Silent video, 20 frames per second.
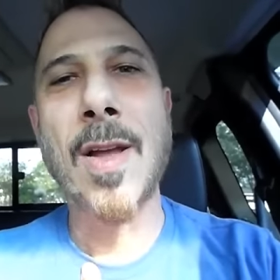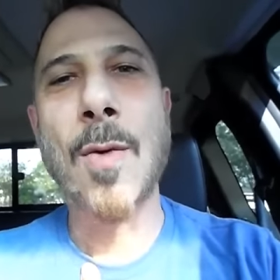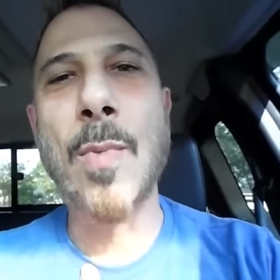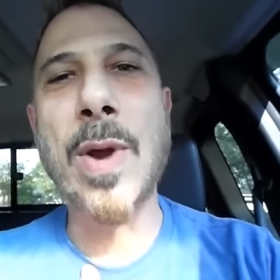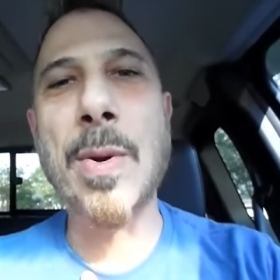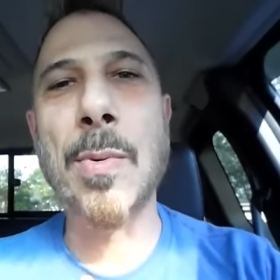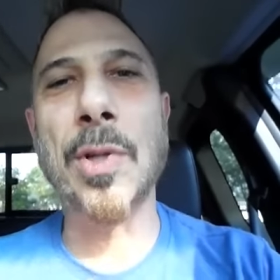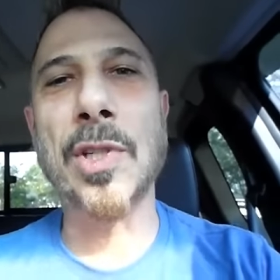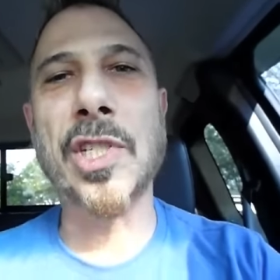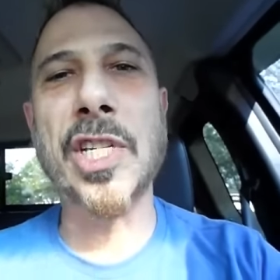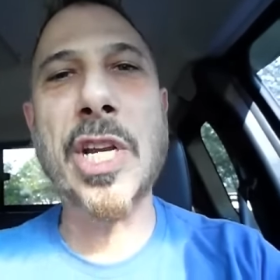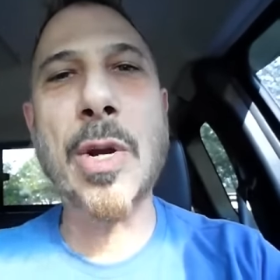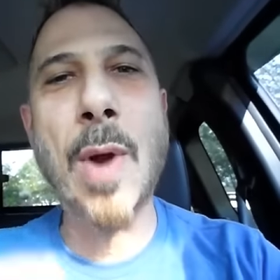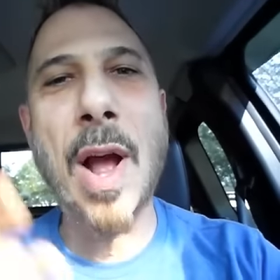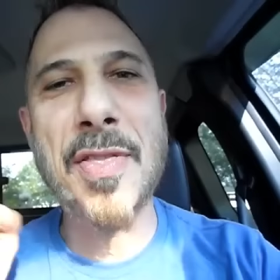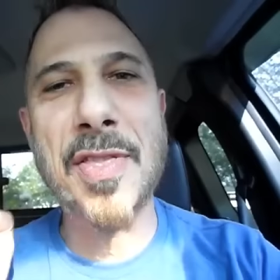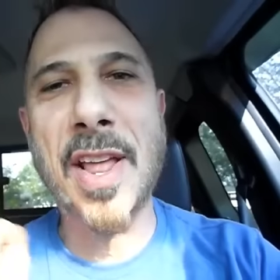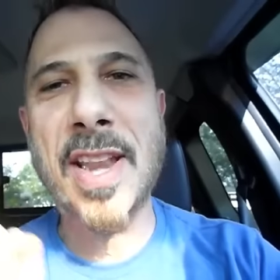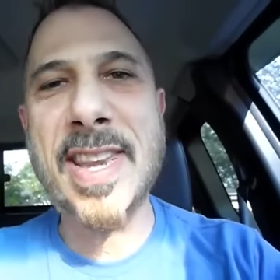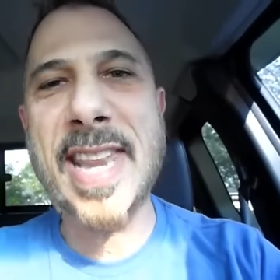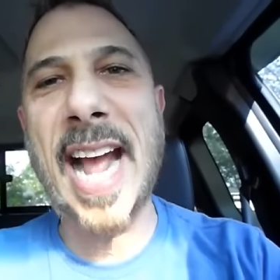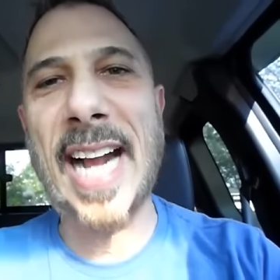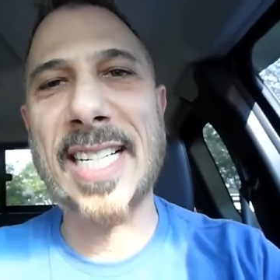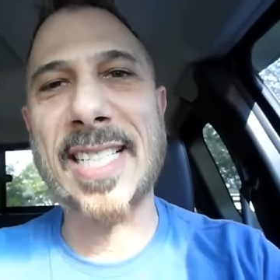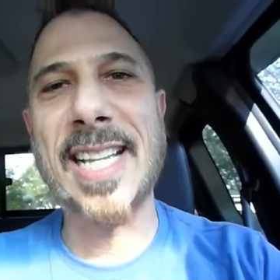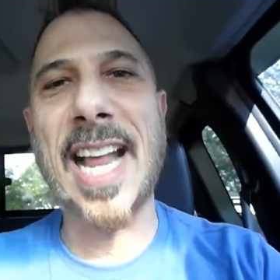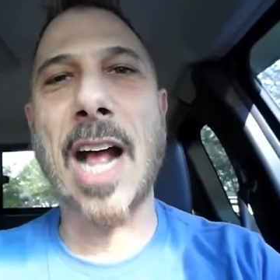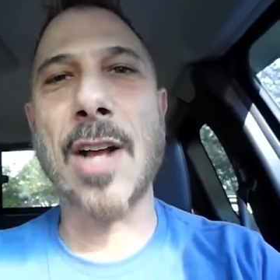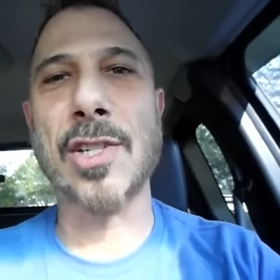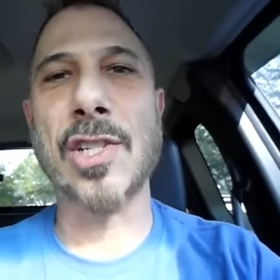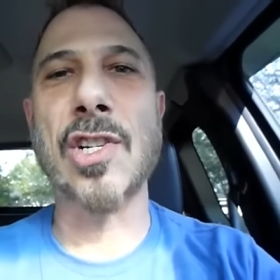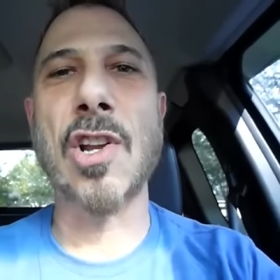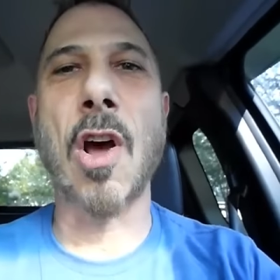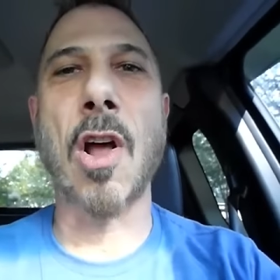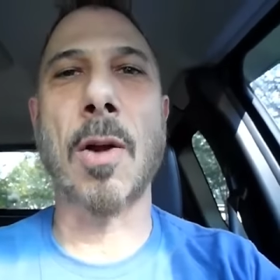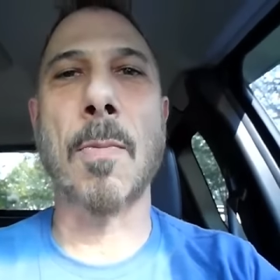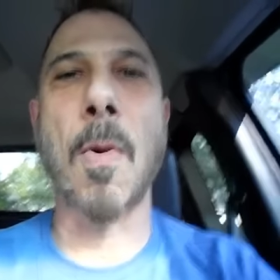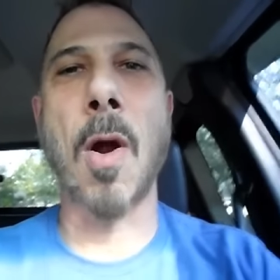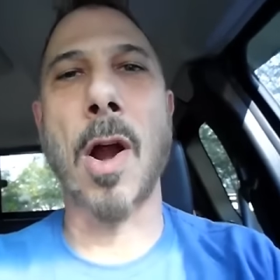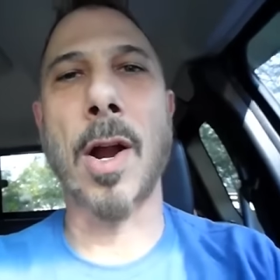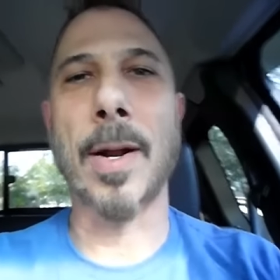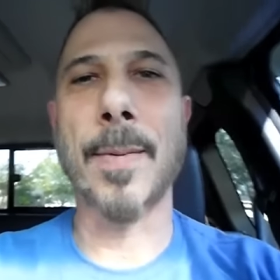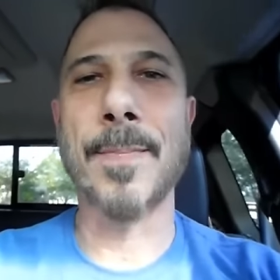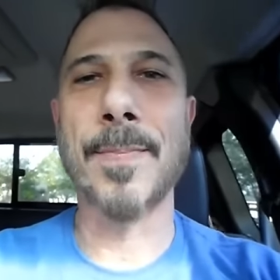We will see you at the next $1,000 mark.